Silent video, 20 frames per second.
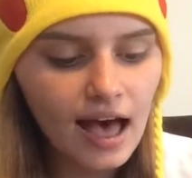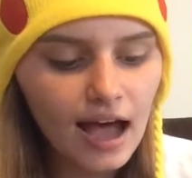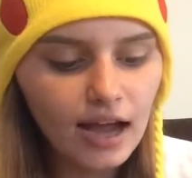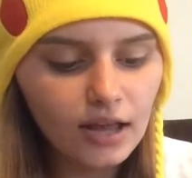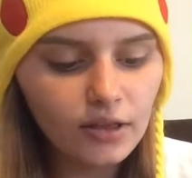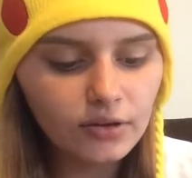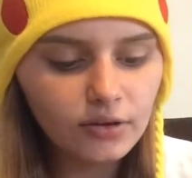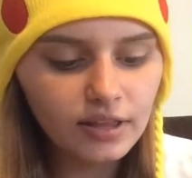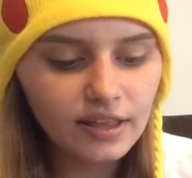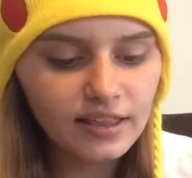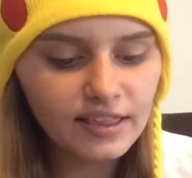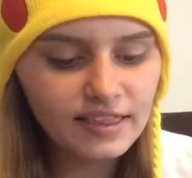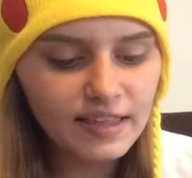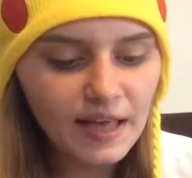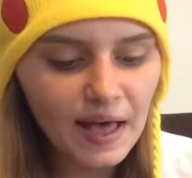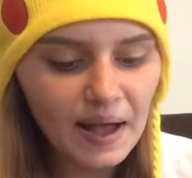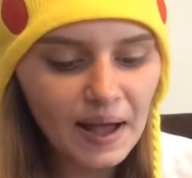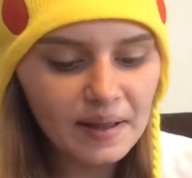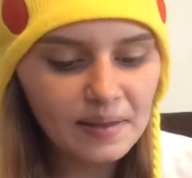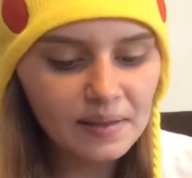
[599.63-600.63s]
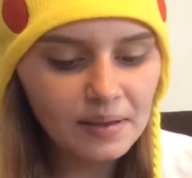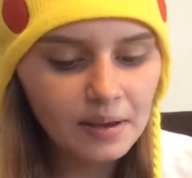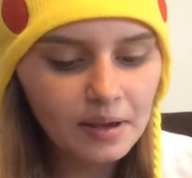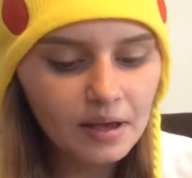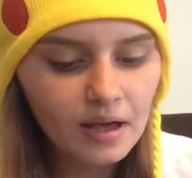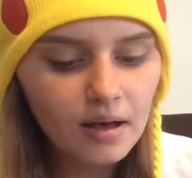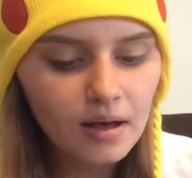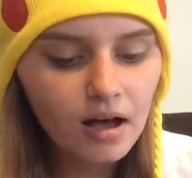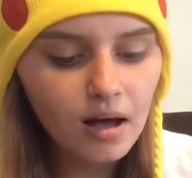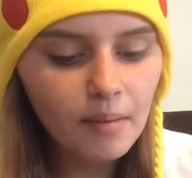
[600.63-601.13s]
I looked inside.
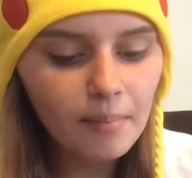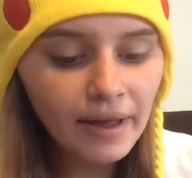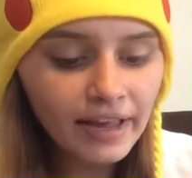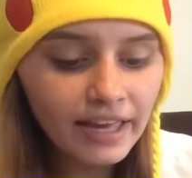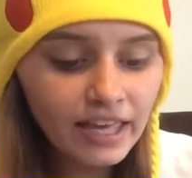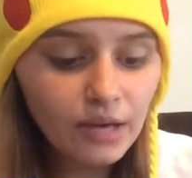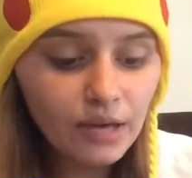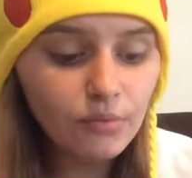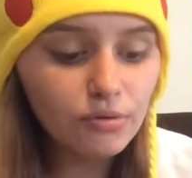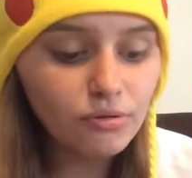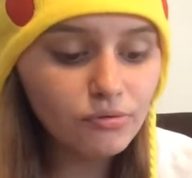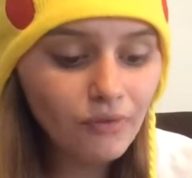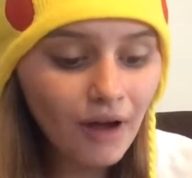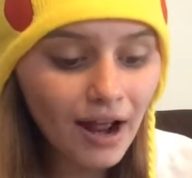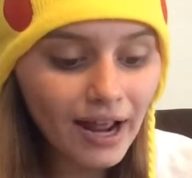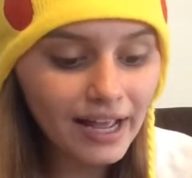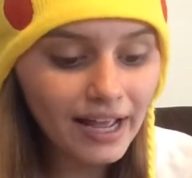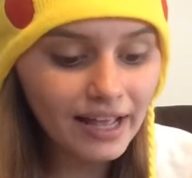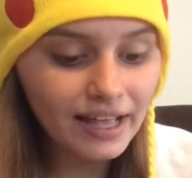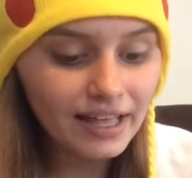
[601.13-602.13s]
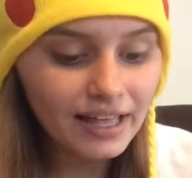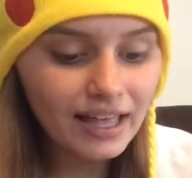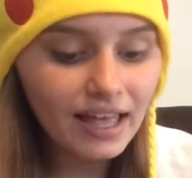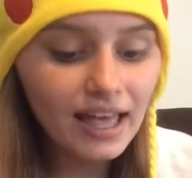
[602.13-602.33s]
Mikey was right.